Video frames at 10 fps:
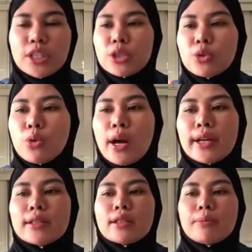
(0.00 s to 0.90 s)

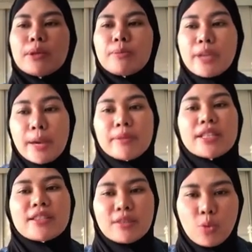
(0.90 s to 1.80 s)
200 ppm
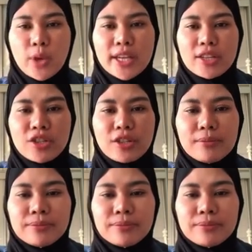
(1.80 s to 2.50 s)
in sewage.